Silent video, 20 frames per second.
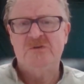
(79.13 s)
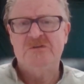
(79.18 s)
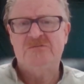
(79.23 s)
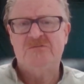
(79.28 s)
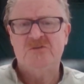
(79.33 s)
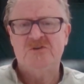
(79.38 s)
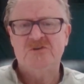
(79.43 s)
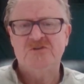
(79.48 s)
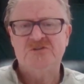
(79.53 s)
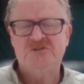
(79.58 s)

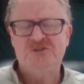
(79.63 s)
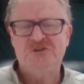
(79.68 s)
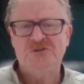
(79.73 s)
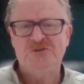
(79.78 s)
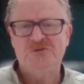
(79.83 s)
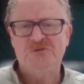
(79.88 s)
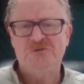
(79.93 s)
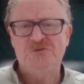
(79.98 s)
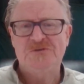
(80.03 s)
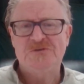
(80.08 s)
refers
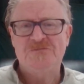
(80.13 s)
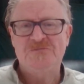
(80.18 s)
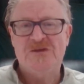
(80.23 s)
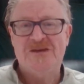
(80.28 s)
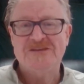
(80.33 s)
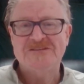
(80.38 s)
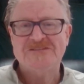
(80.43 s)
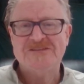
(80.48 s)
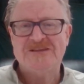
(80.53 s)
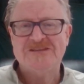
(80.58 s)
to
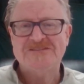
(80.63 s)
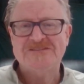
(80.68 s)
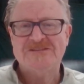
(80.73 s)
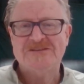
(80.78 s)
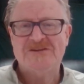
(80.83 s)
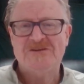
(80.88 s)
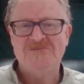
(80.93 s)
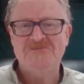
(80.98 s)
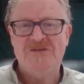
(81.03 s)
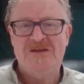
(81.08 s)
Eumaeus as
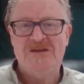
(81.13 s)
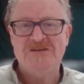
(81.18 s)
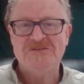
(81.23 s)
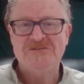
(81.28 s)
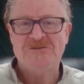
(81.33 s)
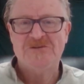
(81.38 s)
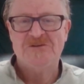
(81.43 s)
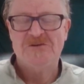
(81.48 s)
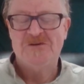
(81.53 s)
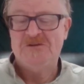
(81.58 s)
the
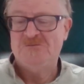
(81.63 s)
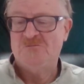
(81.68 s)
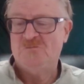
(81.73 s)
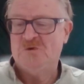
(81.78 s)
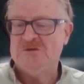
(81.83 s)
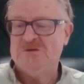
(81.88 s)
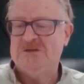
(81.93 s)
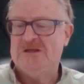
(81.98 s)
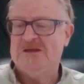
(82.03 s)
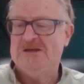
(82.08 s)
commander in
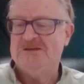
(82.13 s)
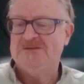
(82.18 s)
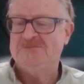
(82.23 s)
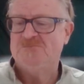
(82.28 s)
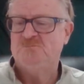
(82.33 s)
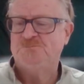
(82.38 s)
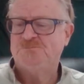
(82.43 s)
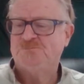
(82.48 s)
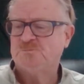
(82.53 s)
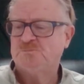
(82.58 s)
one
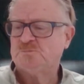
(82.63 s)
line.